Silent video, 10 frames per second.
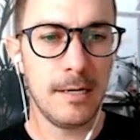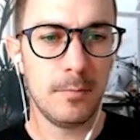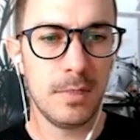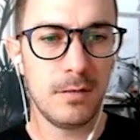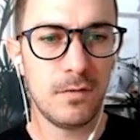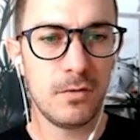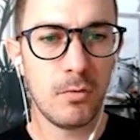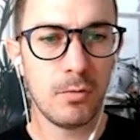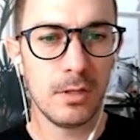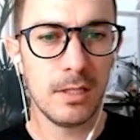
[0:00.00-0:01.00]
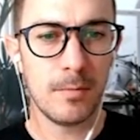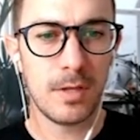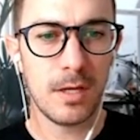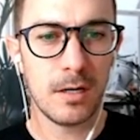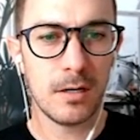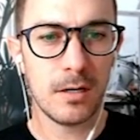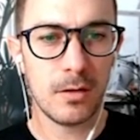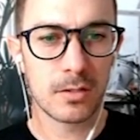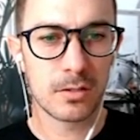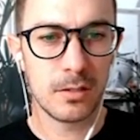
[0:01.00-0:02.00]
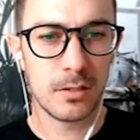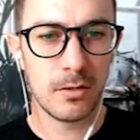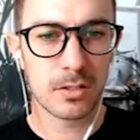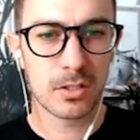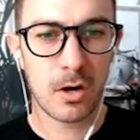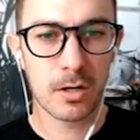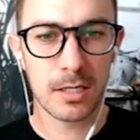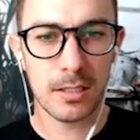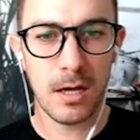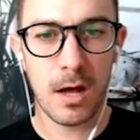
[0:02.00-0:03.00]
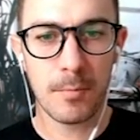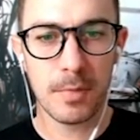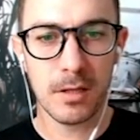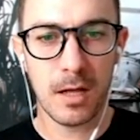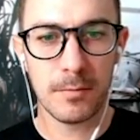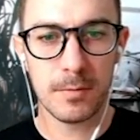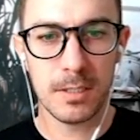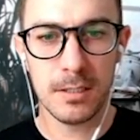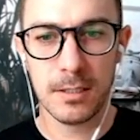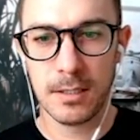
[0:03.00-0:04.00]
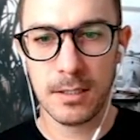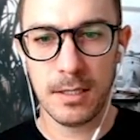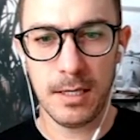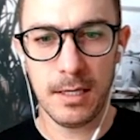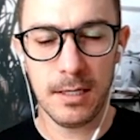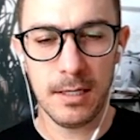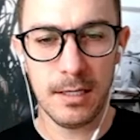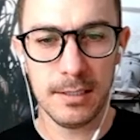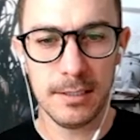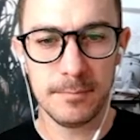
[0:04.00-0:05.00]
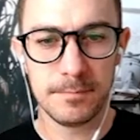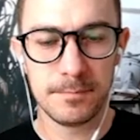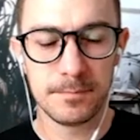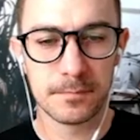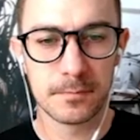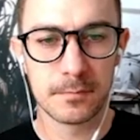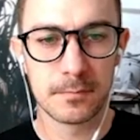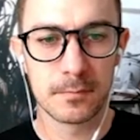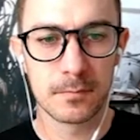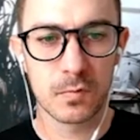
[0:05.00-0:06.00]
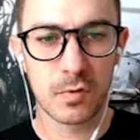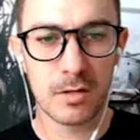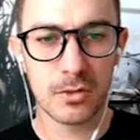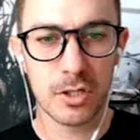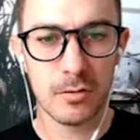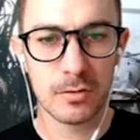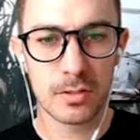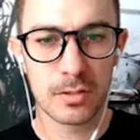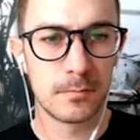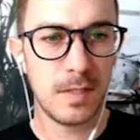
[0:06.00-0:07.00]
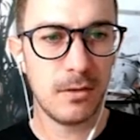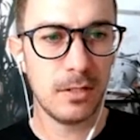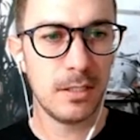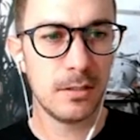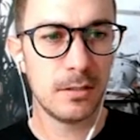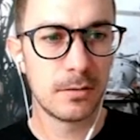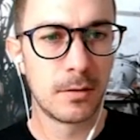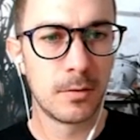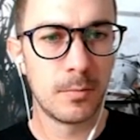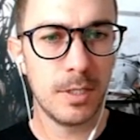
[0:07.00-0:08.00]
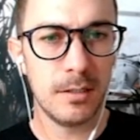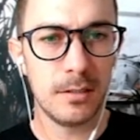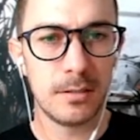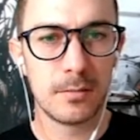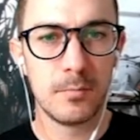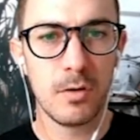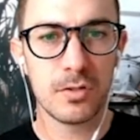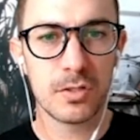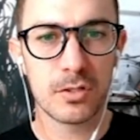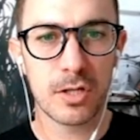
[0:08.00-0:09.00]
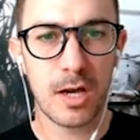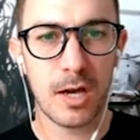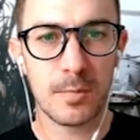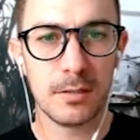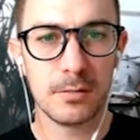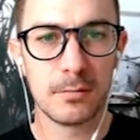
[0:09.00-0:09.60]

If you don't live up there, there is a Target and a Hobby Lobby and a Trader Joe's down here, but most of the shopping,